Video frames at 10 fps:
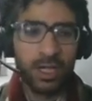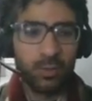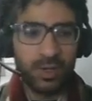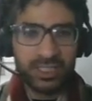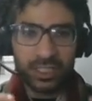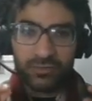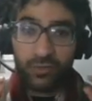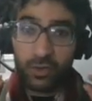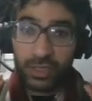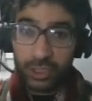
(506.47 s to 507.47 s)
which is
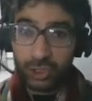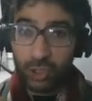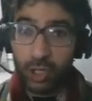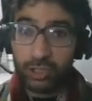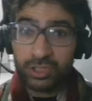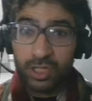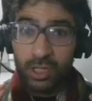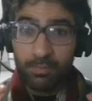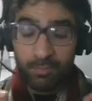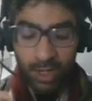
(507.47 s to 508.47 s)
for the source
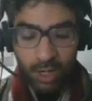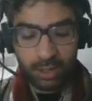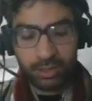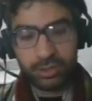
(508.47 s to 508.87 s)
block.